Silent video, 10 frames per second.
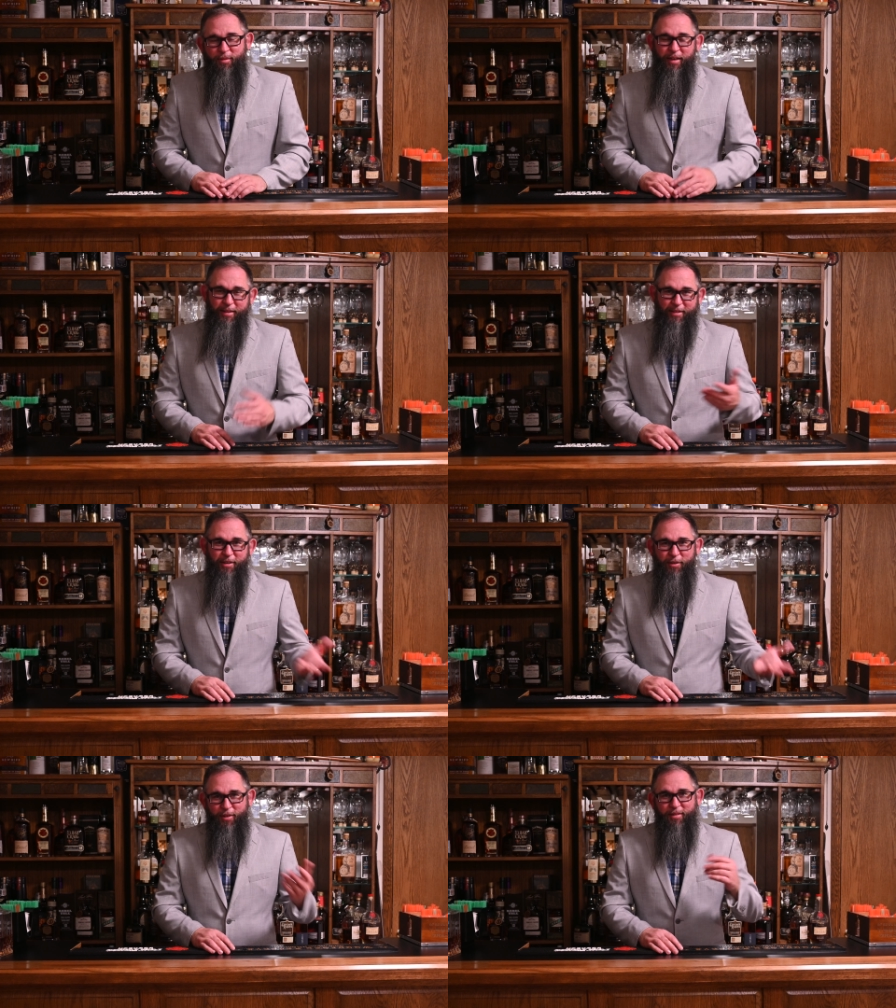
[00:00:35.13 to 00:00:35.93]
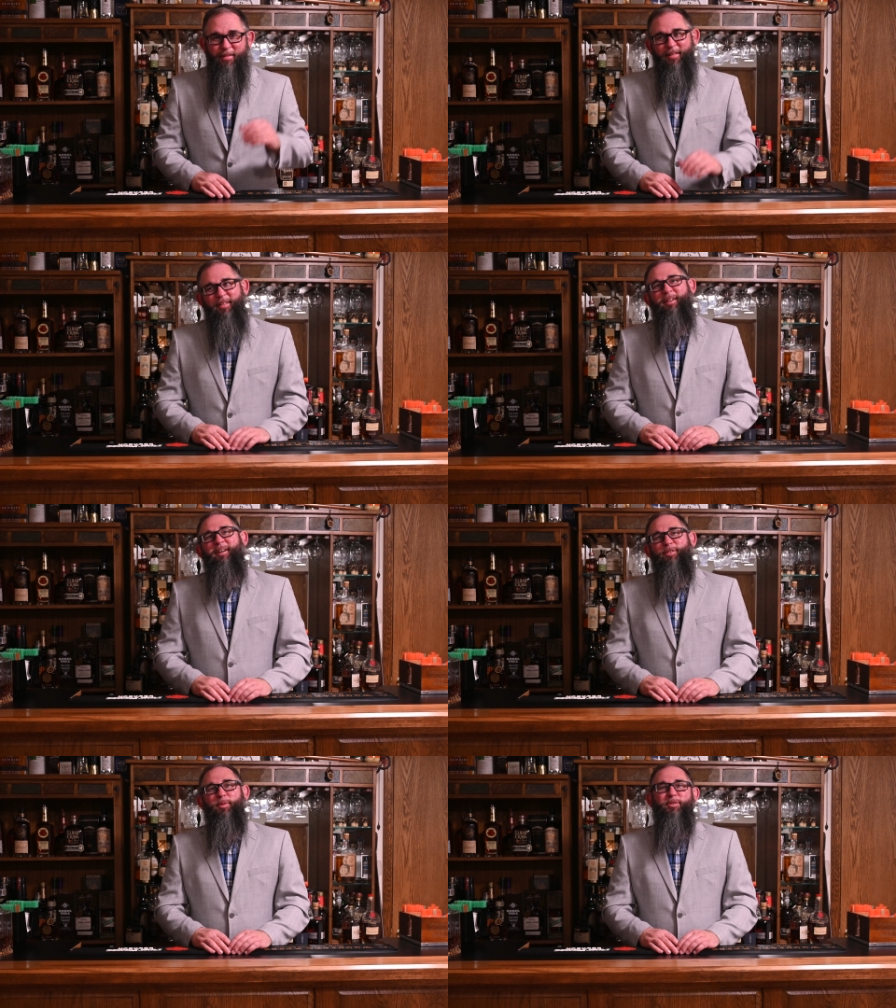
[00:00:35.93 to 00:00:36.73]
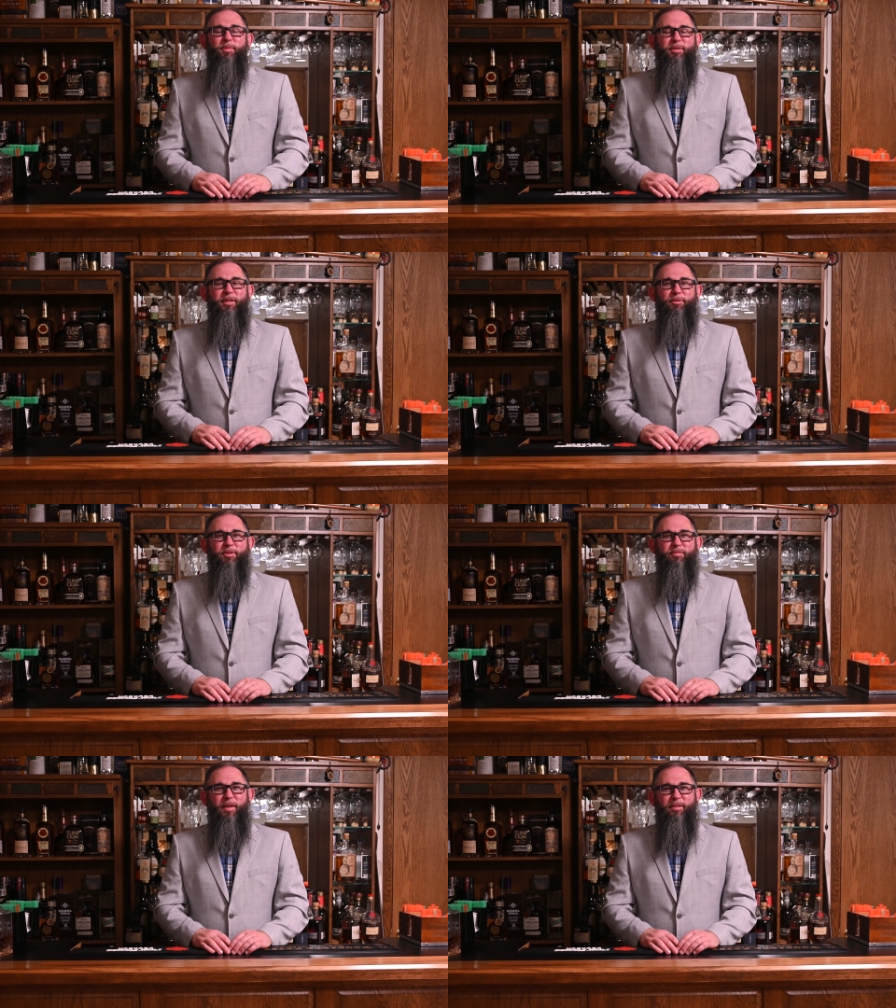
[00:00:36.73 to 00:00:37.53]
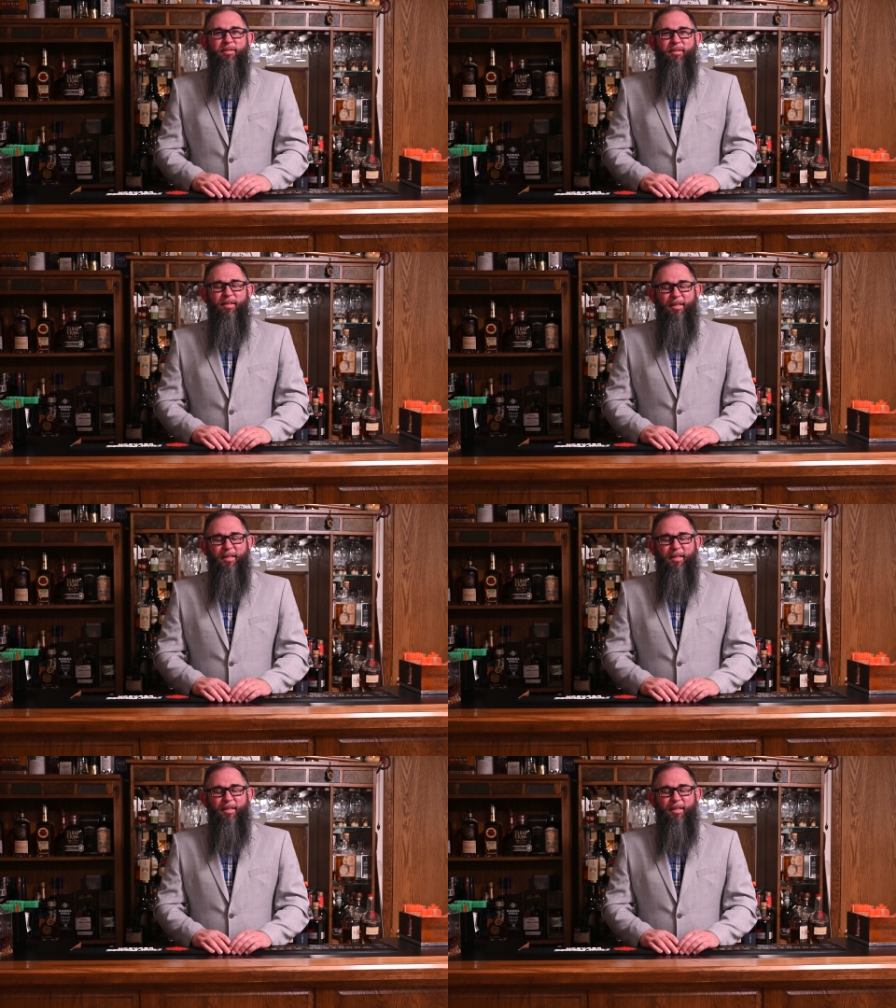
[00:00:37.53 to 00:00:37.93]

And that's how the Espresso Martini was invented.